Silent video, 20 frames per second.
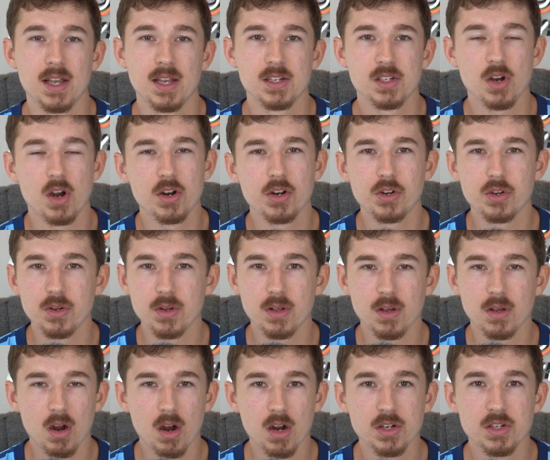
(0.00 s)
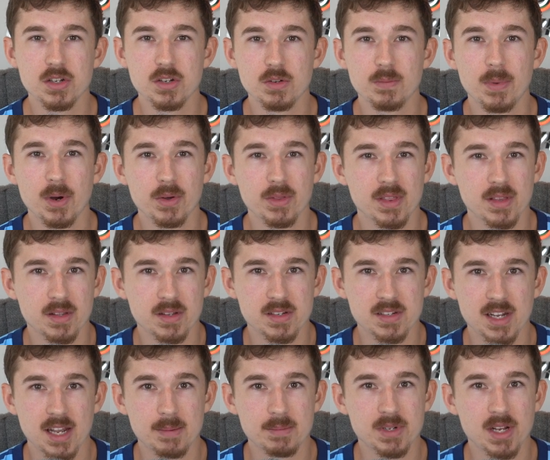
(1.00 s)
It's hard to do both at the
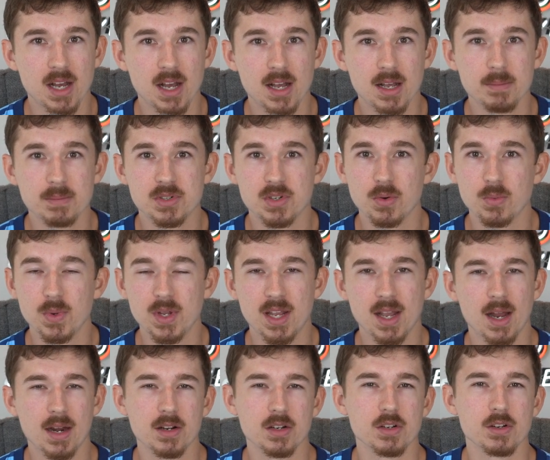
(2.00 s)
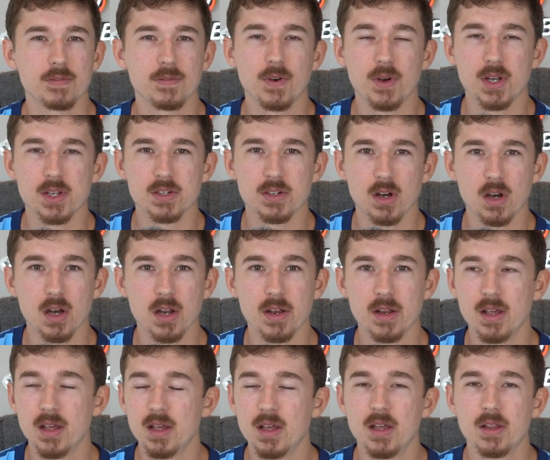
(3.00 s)
same time, so we kind of just focus
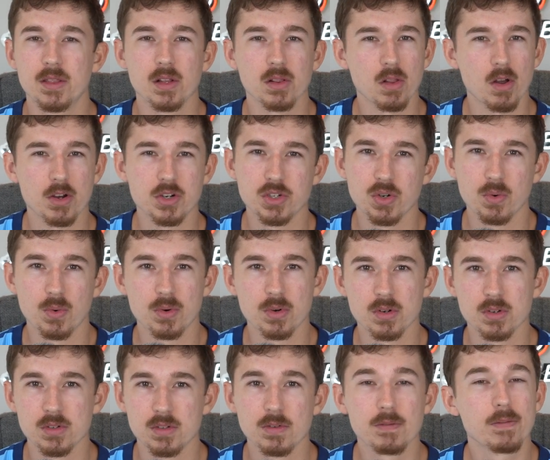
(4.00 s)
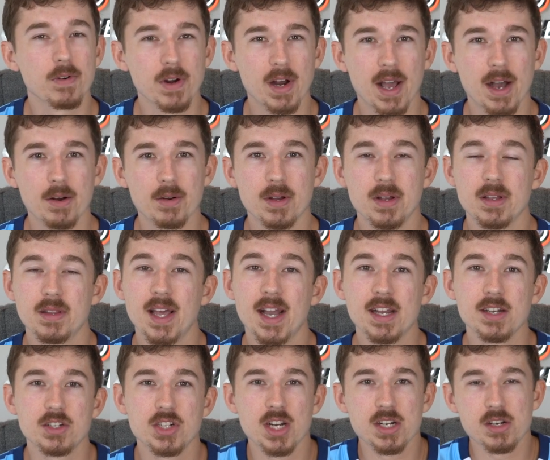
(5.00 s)
on the larger orders for now.
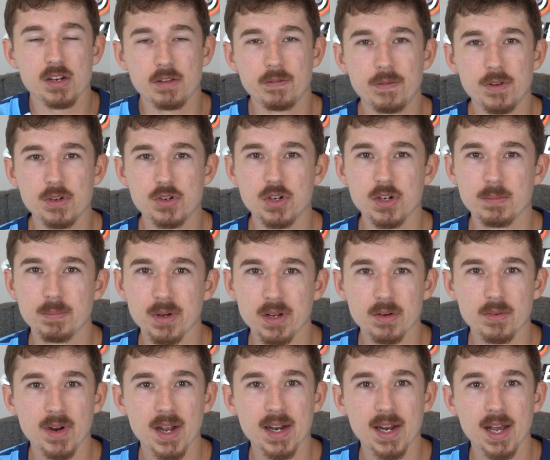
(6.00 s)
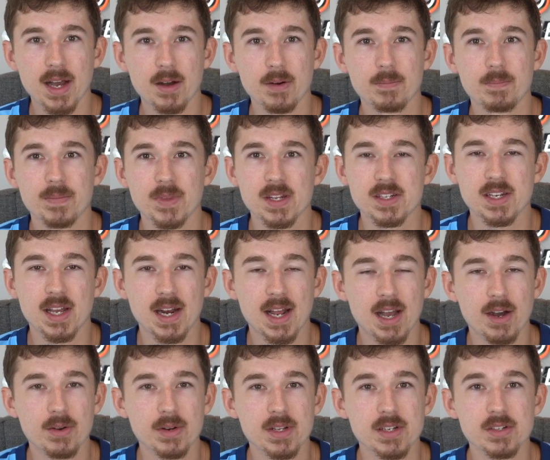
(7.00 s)
That could change in the future, but right now, that's kind of
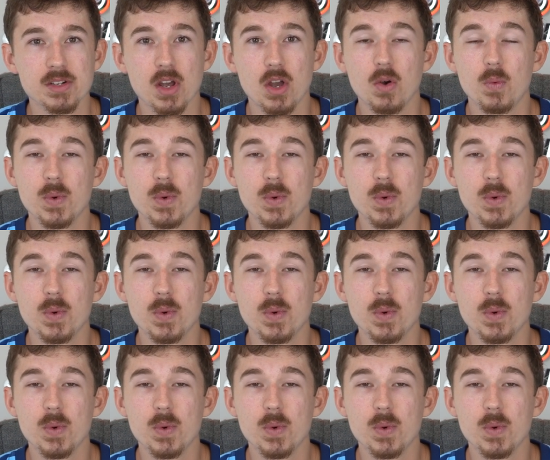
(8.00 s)
how it is.